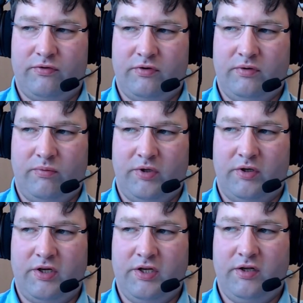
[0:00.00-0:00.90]
Obviously, we
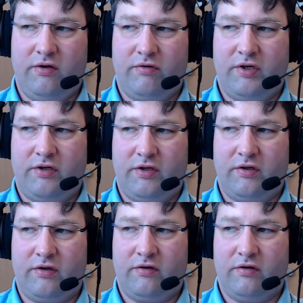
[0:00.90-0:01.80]
are
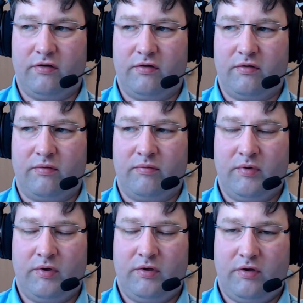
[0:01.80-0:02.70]
integrating
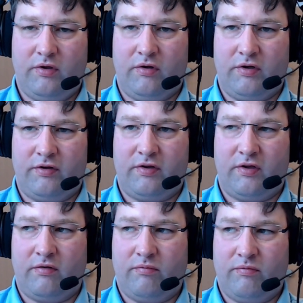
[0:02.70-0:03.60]
let's
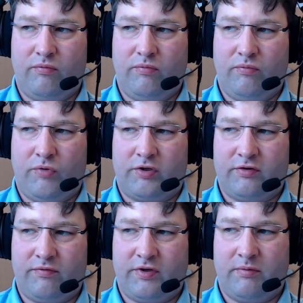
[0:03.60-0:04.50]
say what
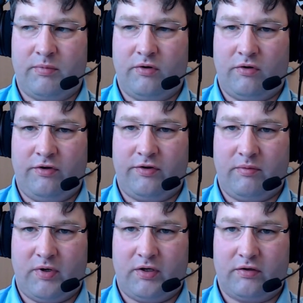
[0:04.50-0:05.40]
is available on
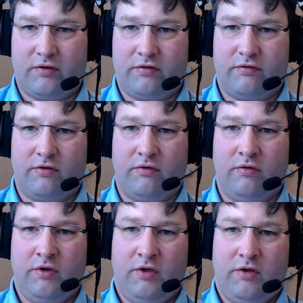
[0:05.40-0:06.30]
the market.
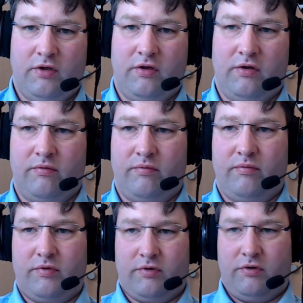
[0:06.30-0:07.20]
So
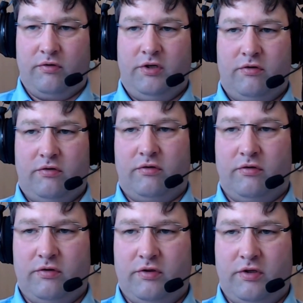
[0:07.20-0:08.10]
you need
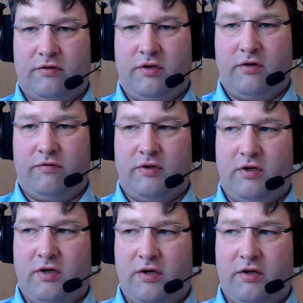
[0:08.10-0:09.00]
to think of
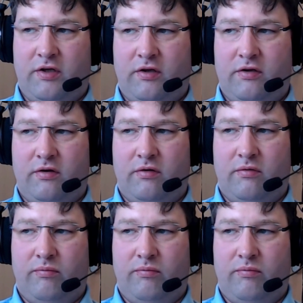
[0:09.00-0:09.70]
it like